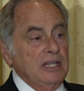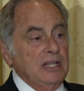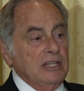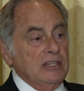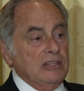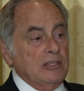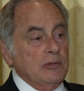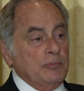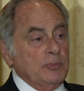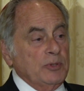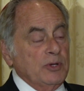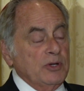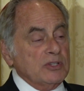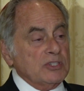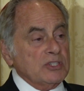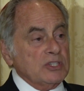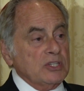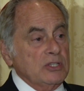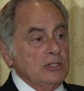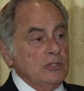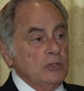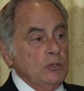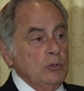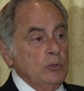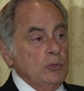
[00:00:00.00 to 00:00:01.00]
the
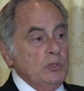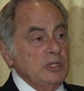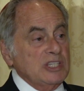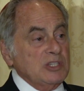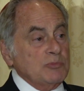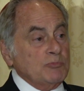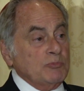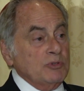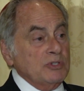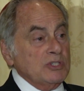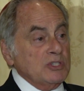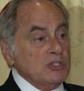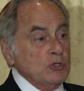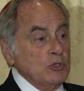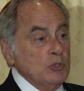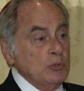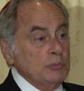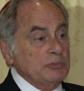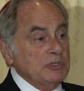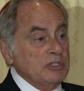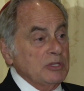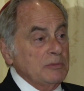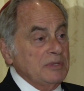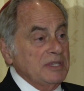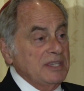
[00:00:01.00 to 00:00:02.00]
person who is
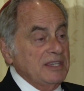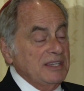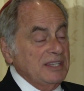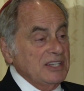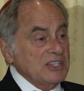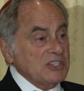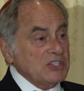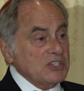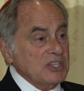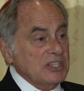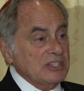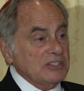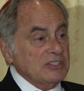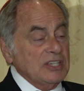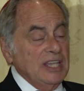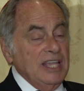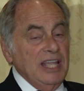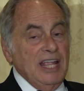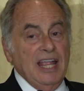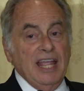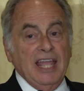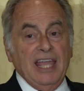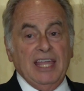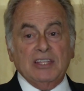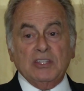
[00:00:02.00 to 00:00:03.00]
presumed to be innocent,
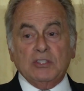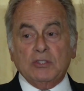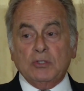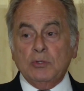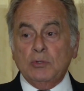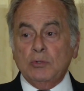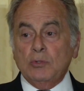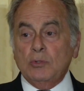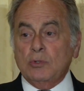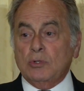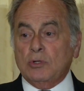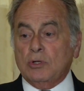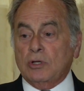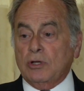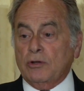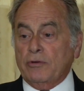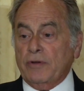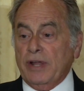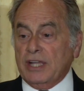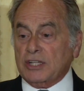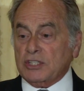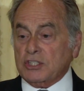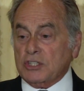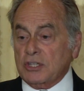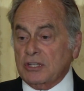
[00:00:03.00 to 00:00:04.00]
and two
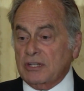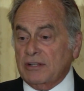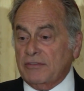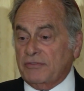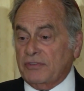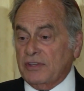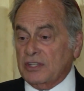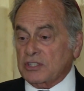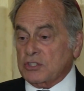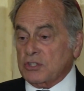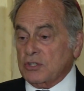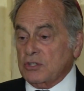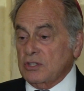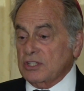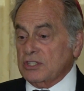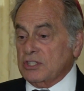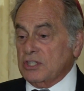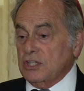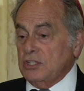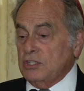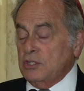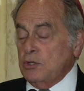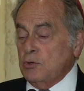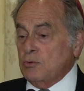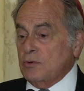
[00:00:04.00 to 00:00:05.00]
correction officials
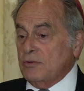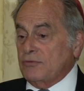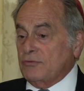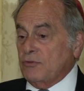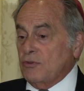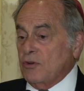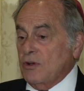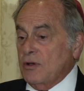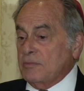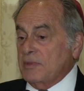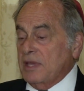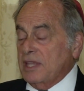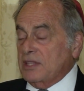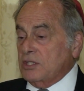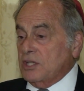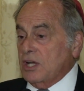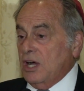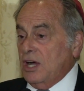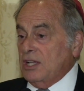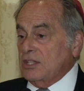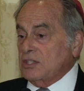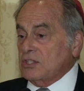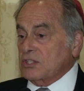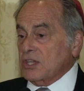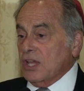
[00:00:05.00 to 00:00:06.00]
in uniform and
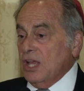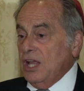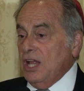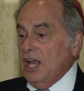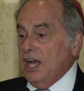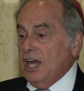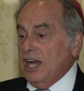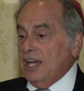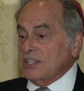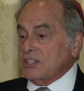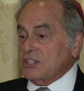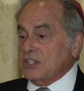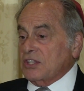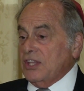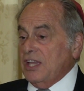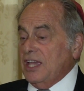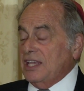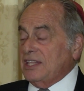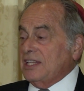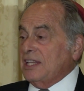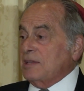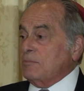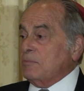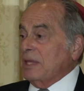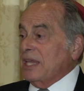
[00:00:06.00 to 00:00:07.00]
guns are
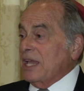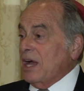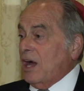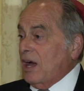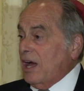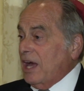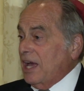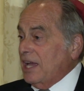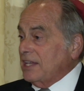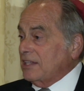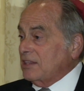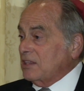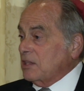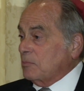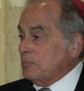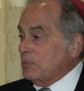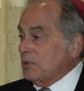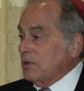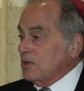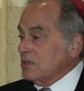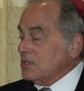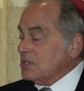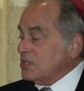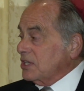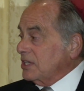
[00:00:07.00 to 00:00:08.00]
standing behind the
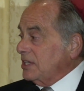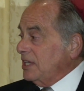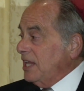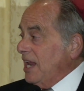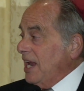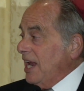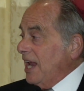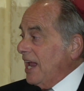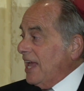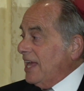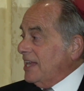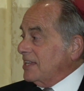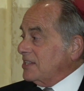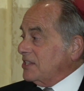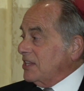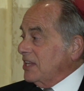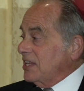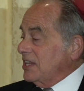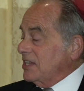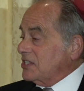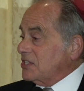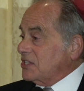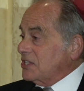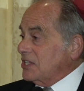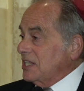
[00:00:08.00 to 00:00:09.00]
person as
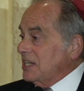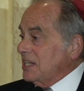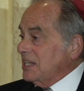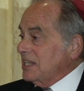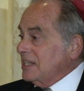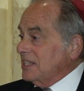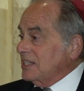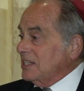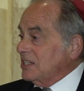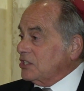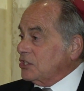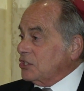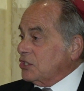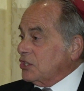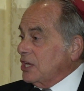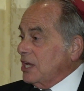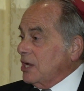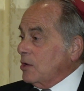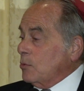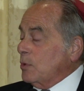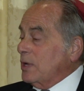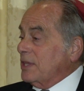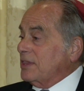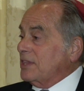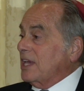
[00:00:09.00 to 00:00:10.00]
they are sitting in a
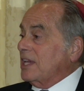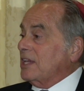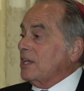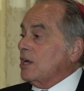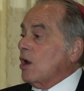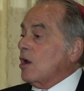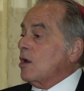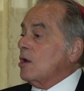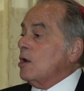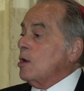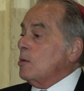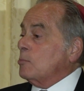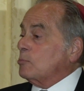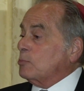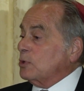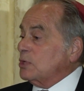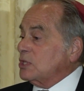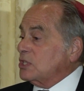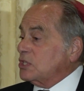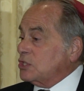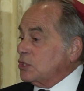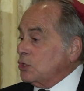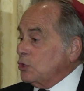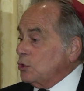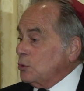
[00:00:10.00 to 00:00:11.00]
chair where they are
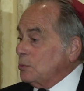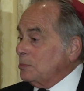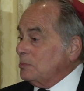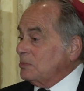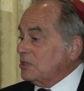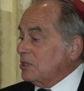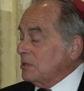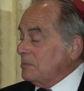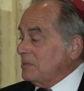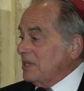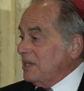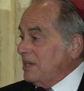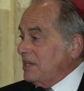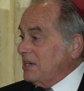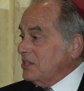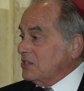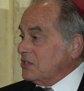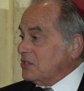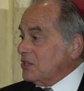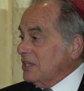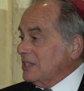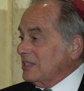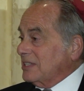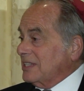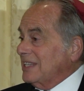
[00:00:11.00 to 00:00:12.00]
presumed to be
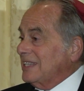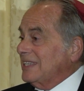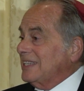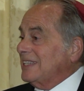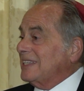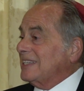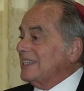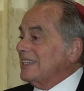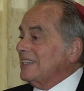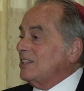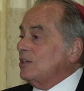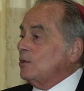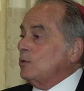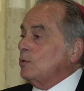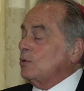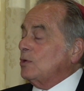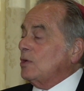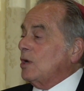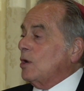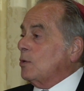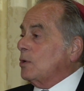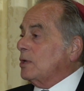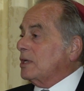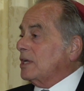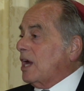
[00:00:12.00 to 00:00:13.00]
innocent, you
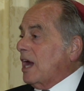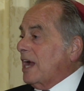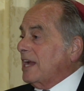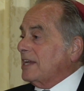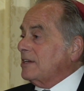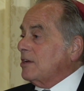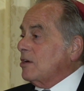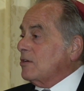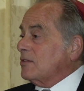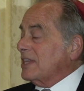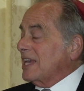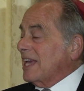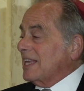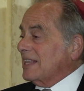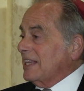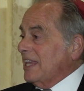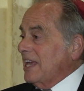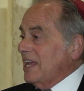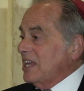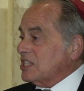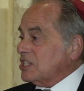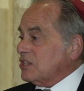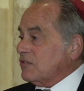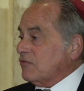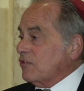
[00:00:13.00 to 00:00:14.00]
know and I know that
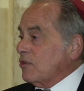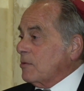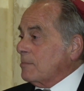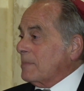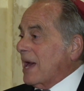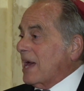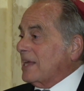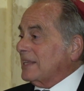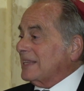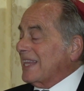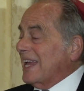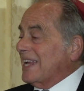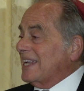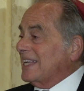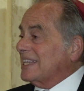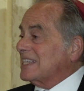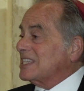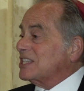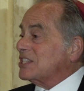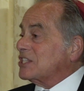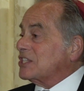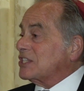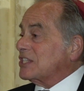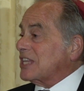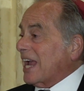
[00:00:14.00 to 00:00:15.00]
lasts for about like a
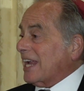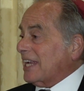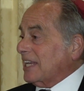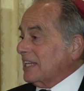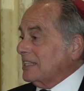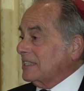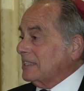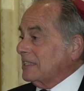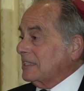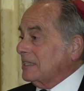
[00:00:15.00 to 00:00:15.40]
second.